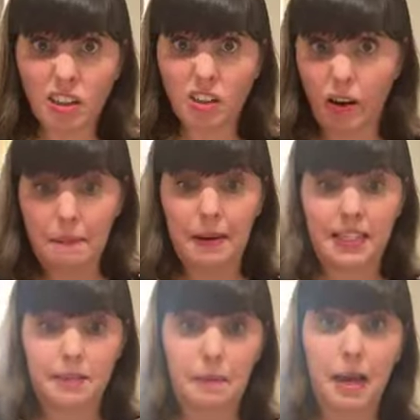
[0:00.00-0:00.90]
on a scrap
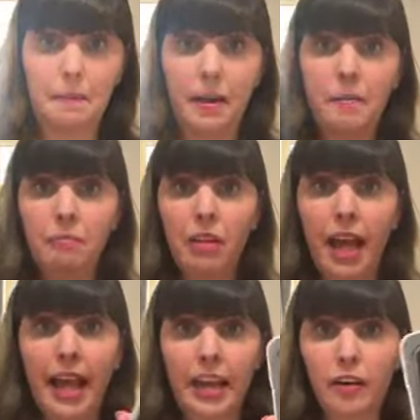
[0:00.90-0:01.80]
piece of paper,
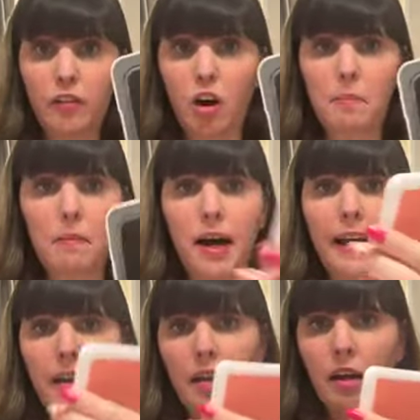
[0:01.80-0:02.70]
and I've got
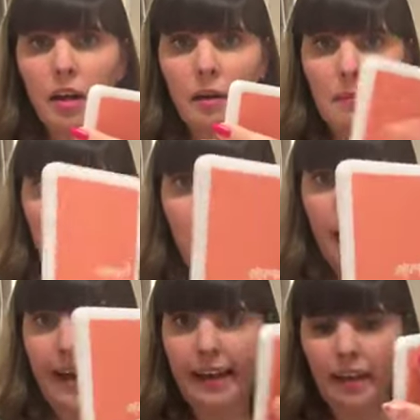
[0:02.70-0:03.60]
my
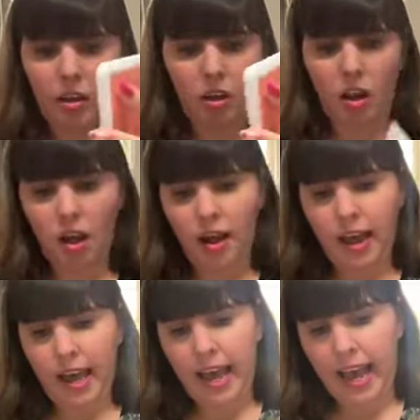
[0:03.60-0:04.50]
papaya ink,
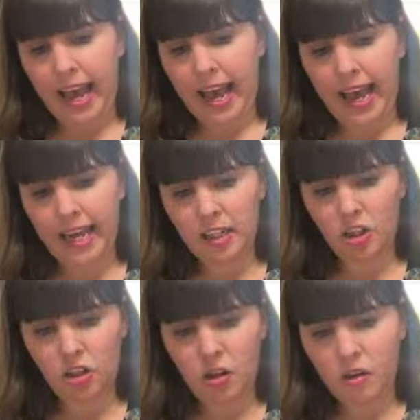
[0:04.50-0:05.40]

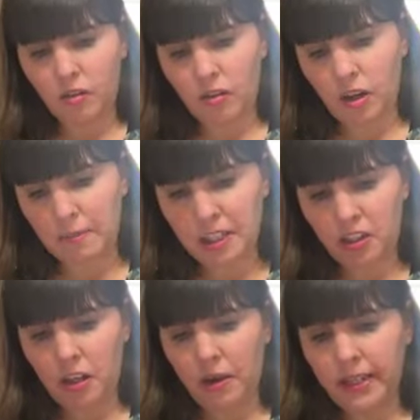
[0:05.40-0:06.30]
and I'm
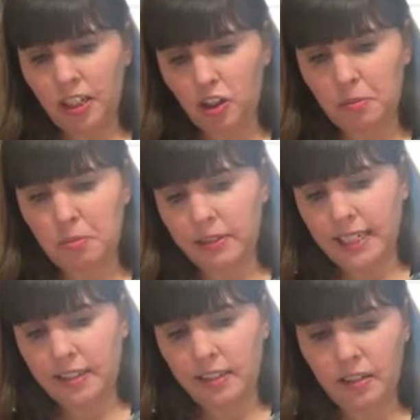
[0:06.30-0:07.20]
just going to
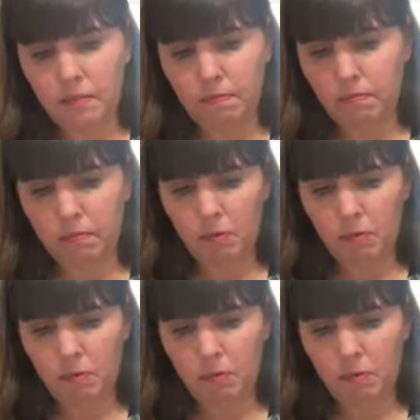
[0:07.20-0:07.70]
press